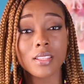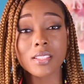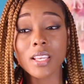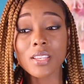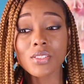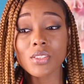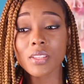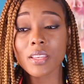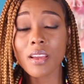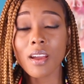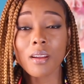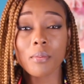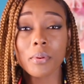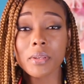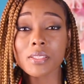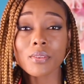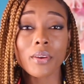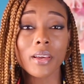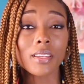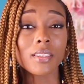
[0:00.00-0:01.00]
Essentially, our
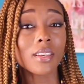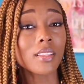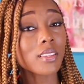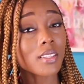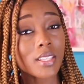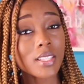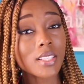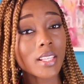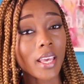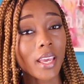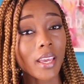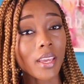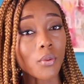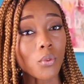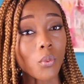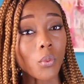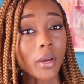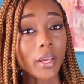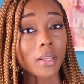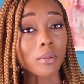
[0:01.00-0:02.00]
brains don't got nothing to say
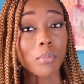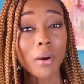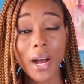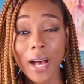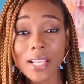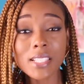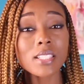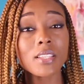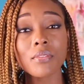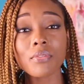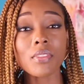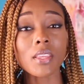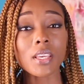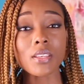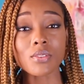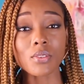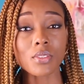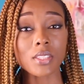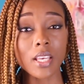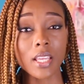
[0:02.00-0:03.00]
when positive
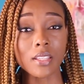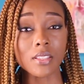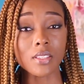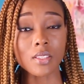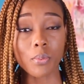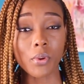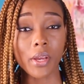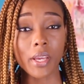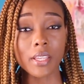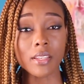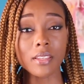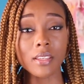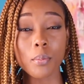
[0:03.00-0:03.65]
things are said and spread,